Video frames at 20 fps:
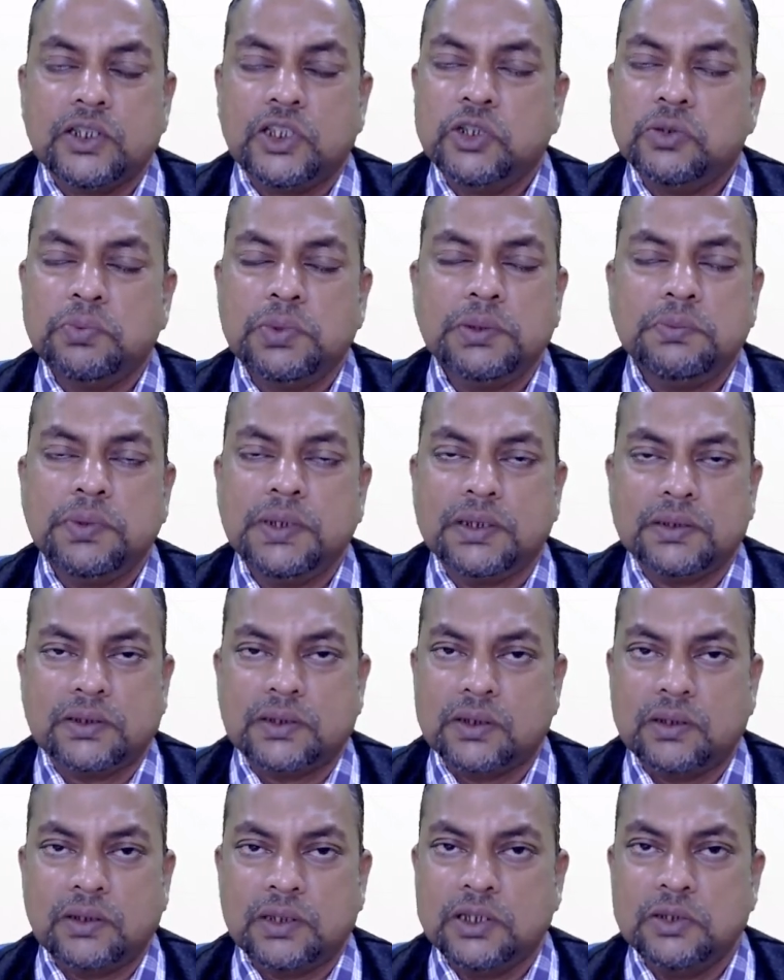Human
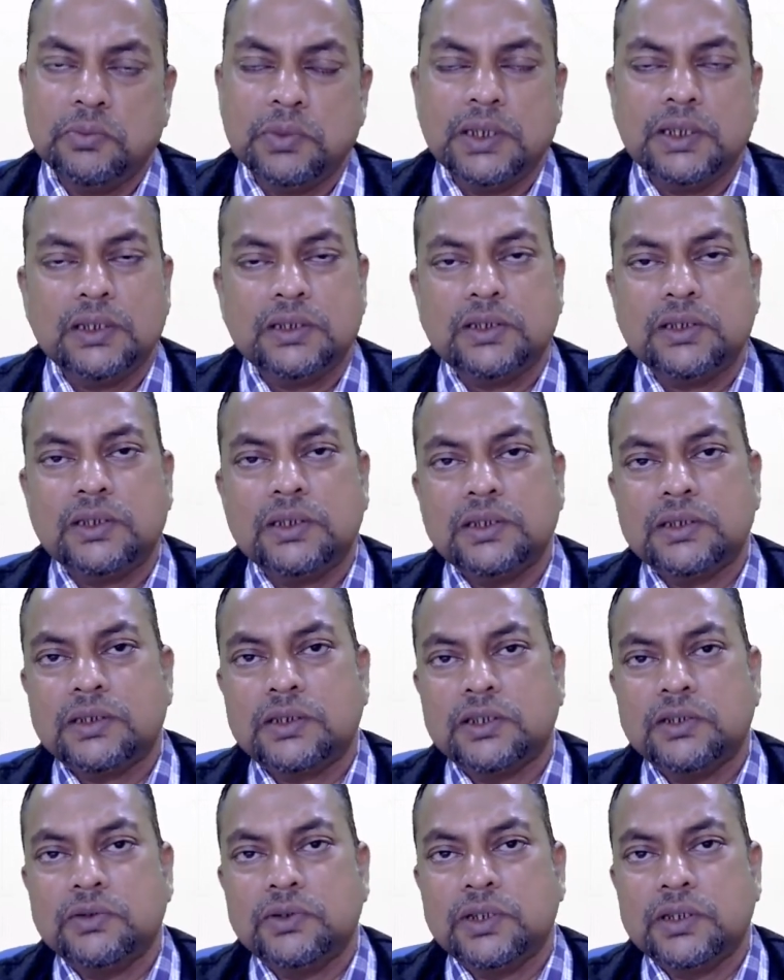beings or human nature
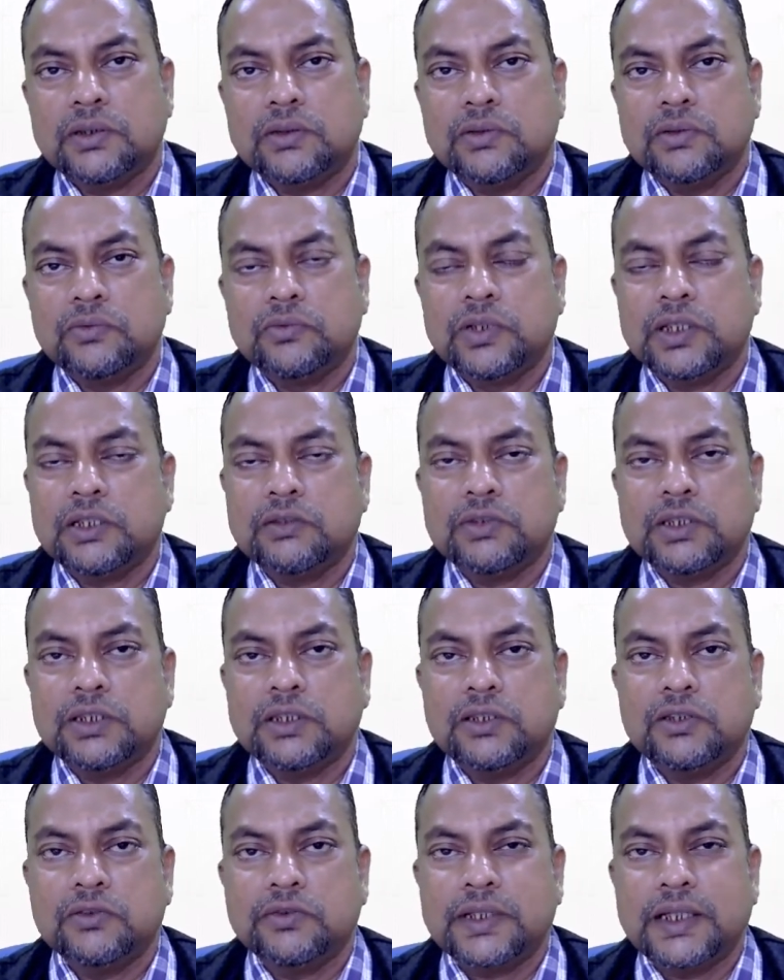is unique, no? Wherever
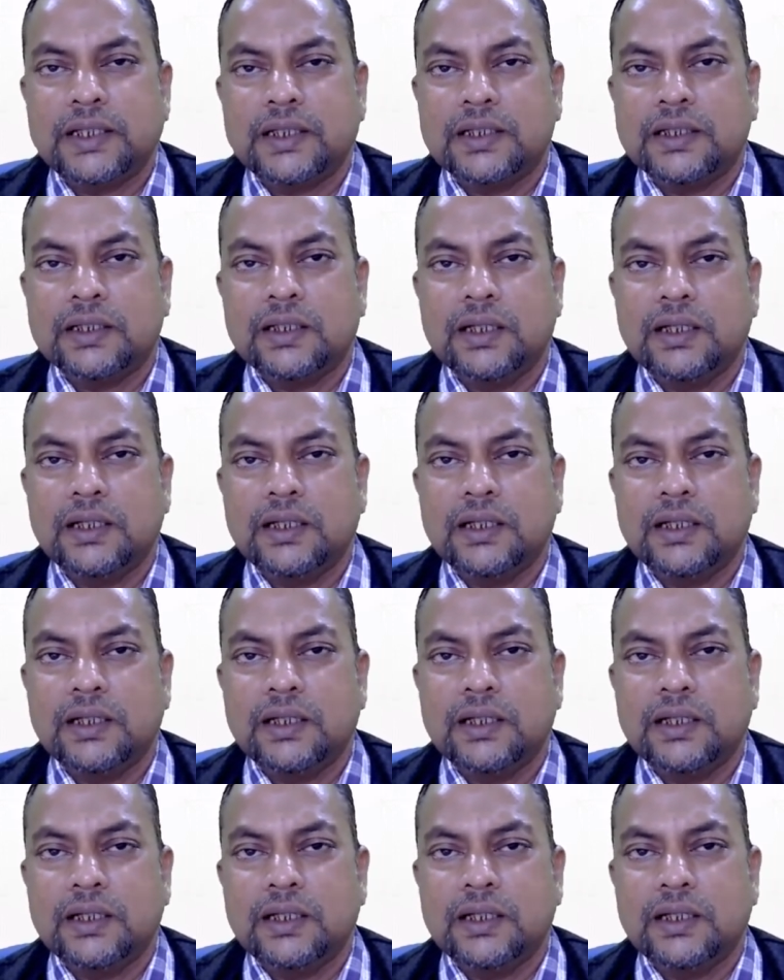they do find a